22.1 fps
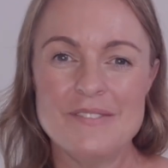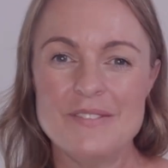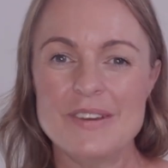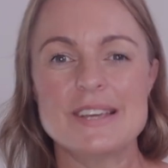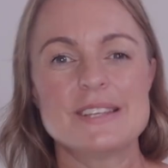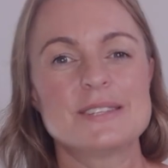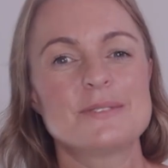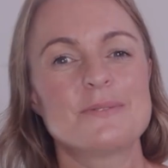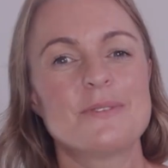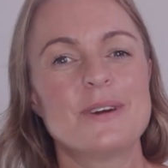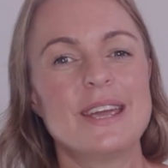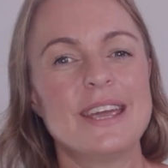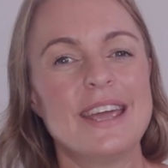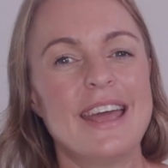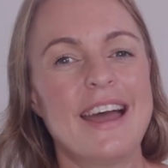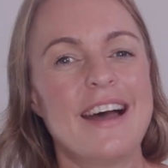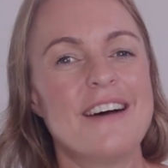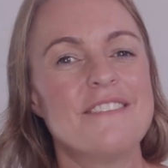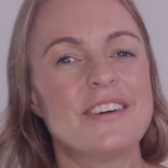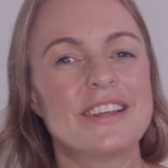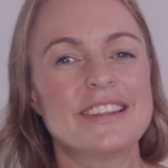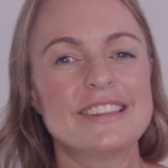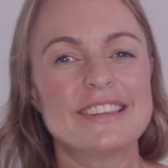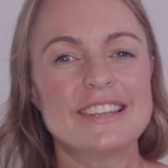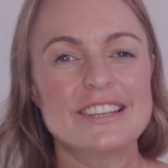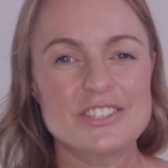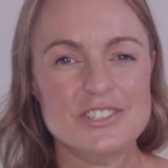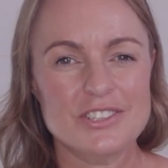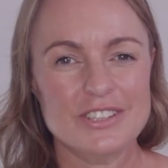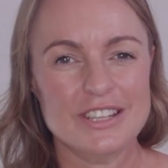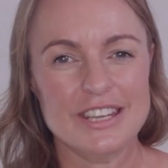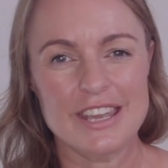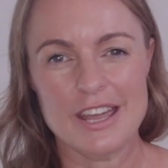because we have
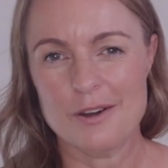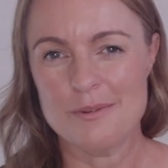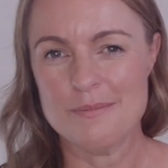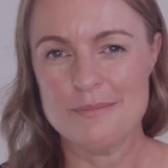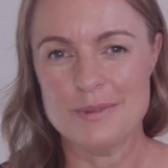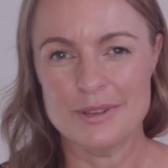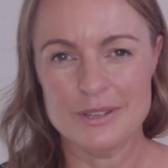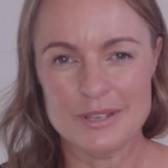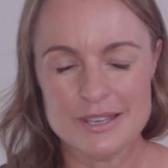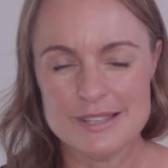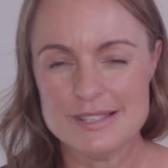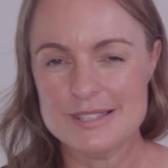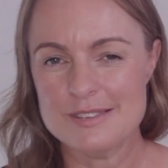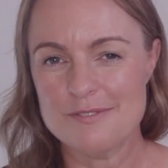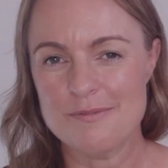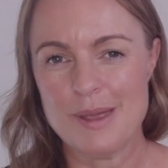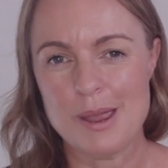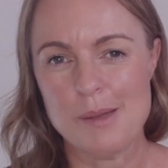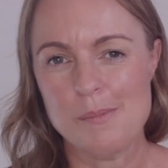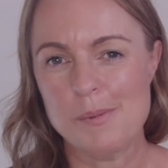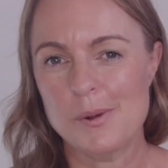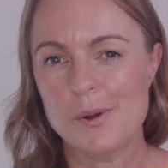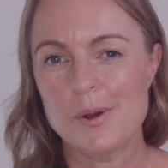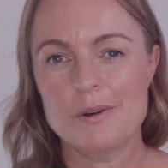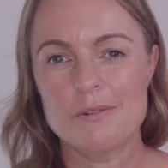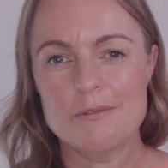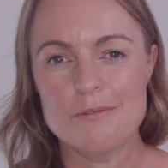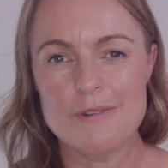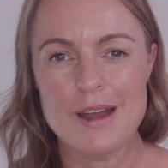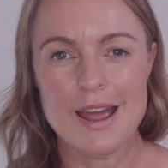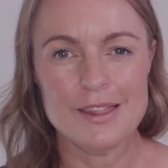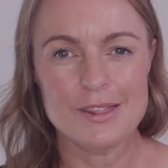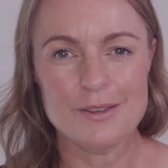literally helped millions of people
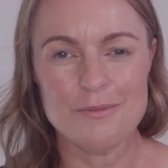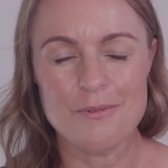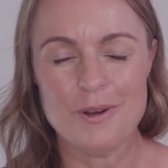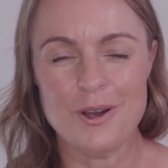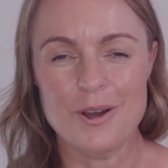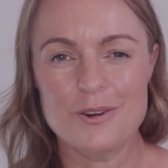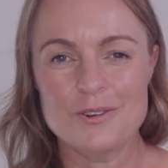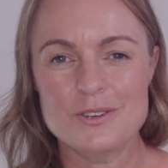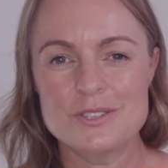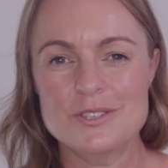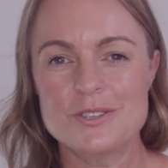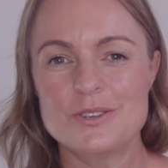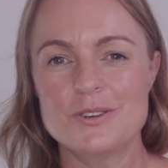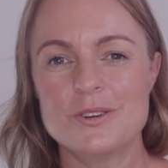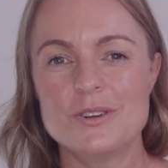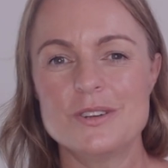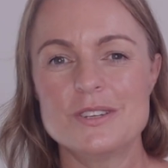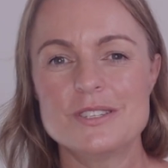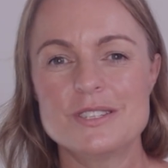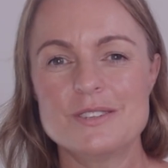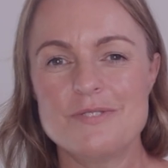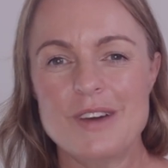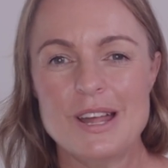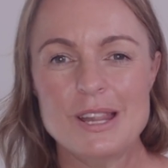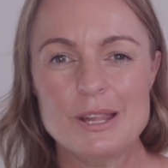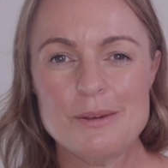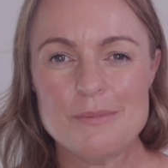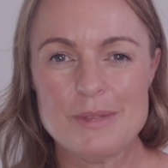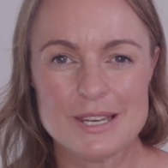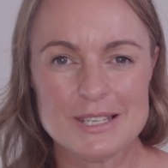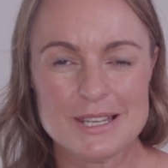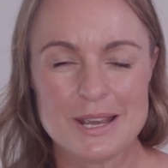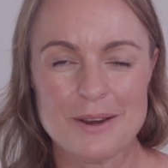around the world to
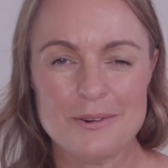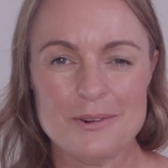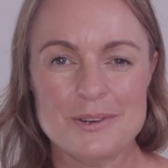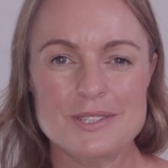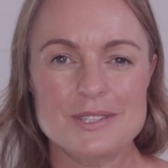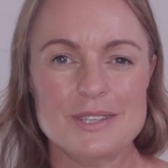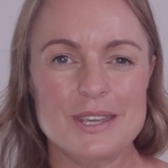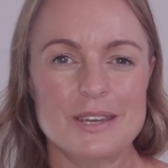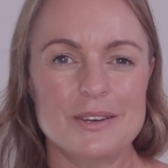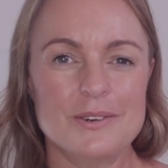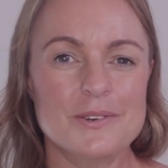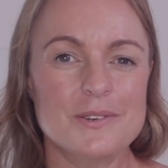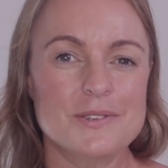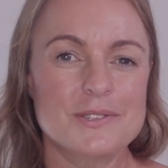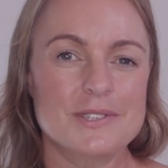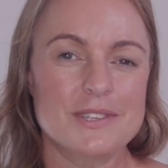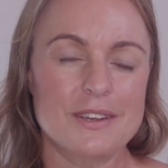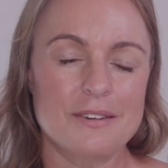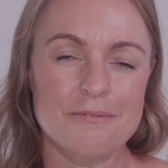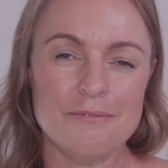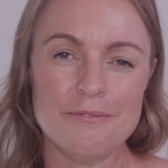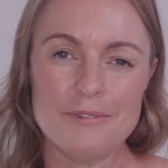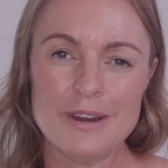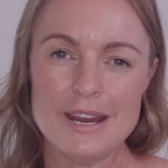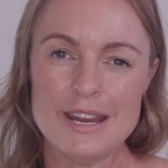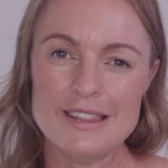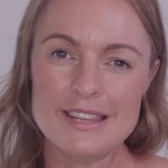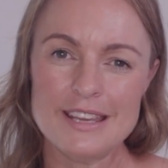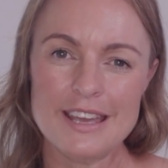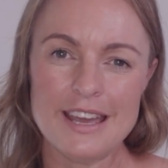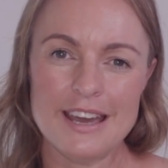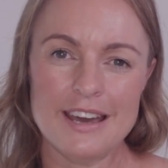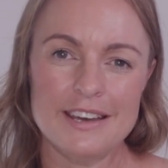develop their tarot skills and
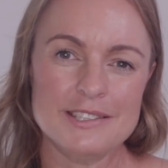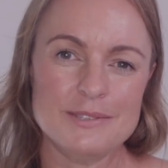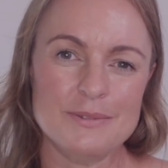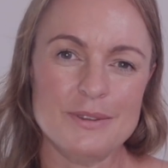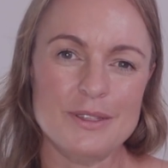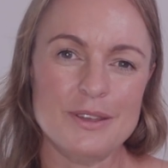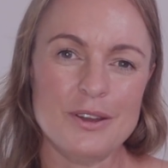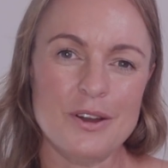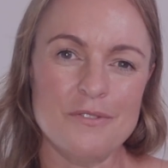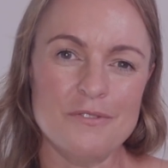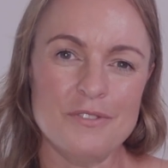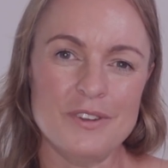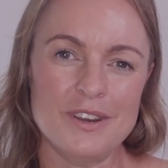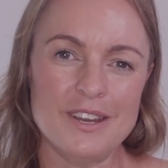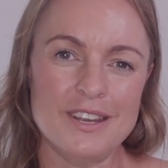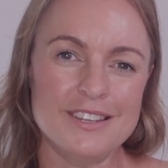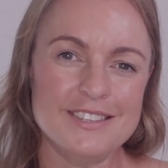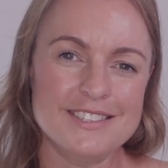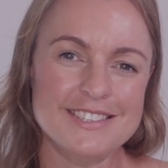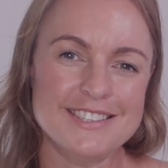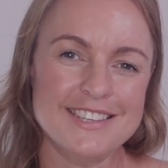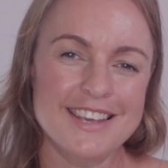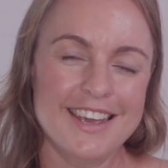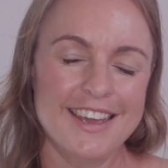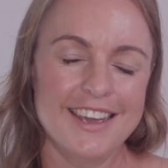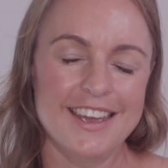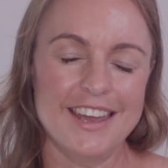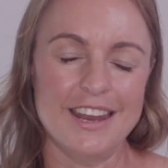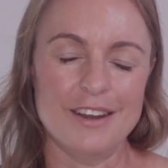read the cards with confidence.